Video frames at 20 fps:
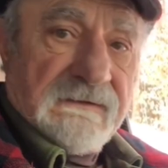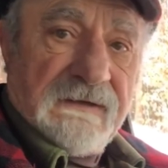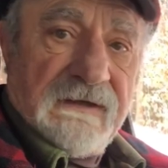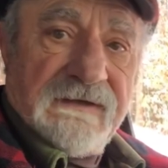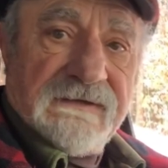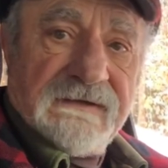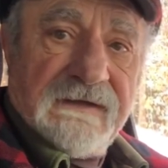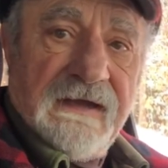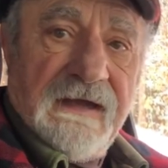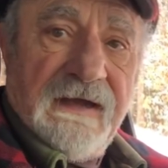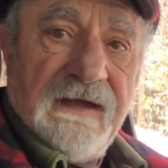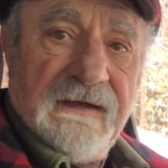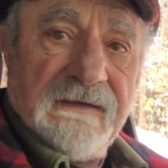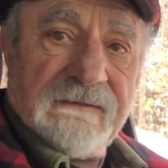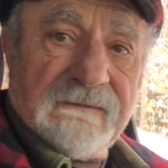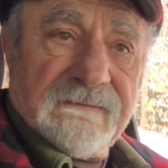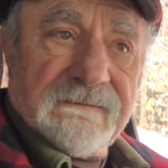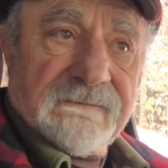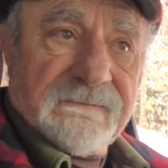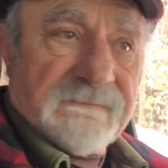Nice
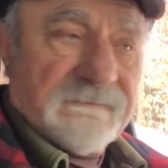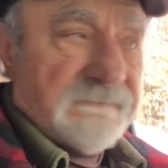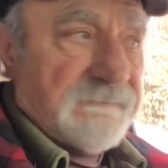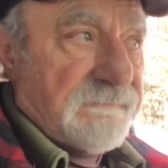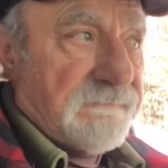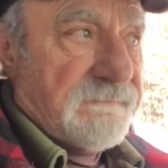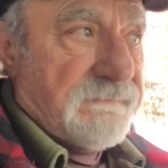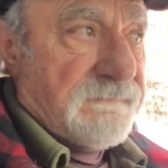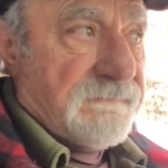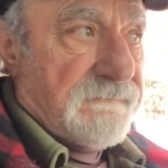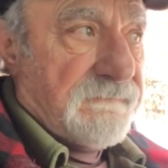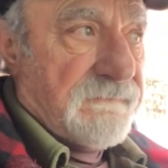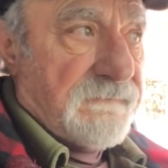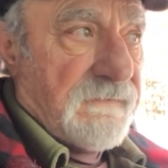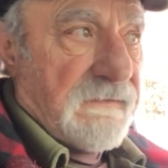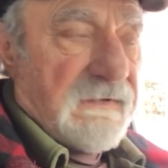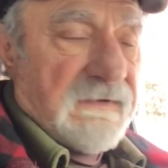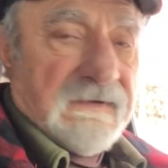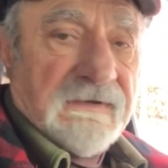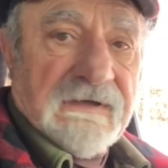cat.
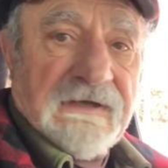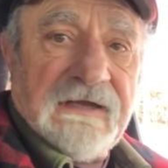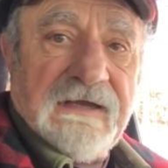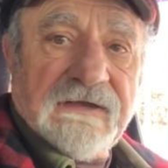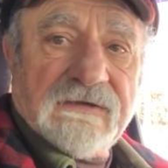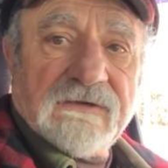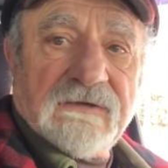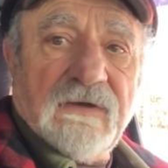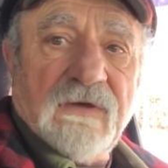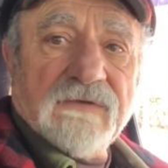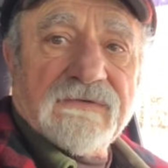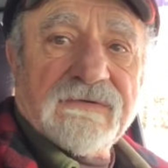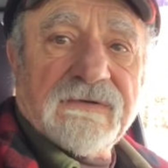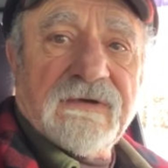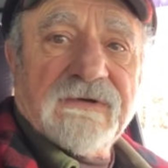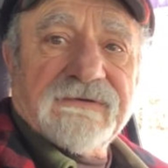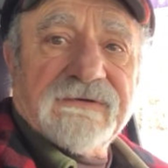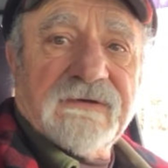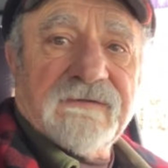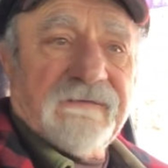If he gets
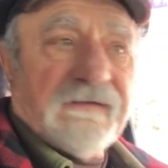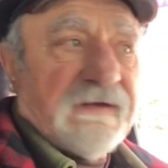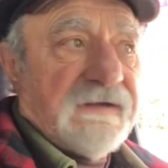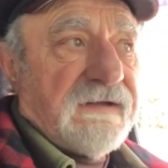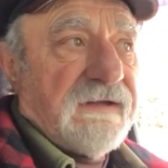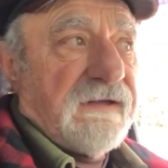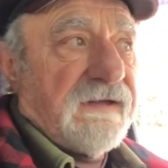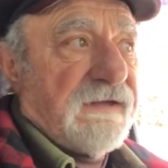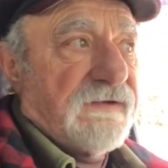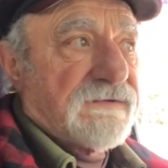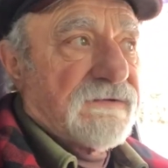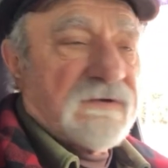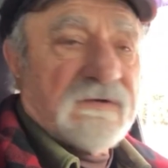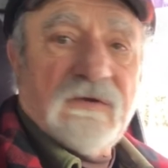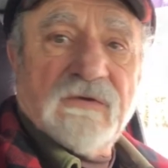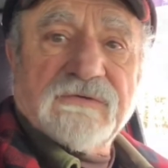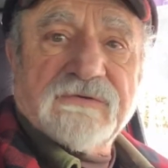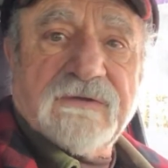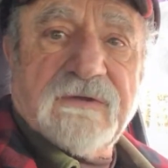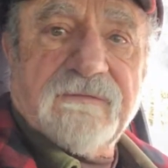closer, I'll see if I can't get you
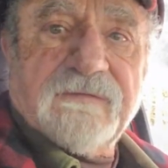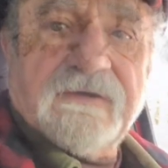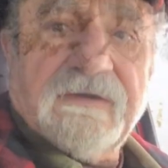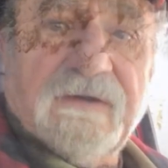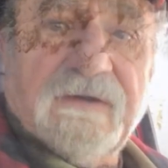close enough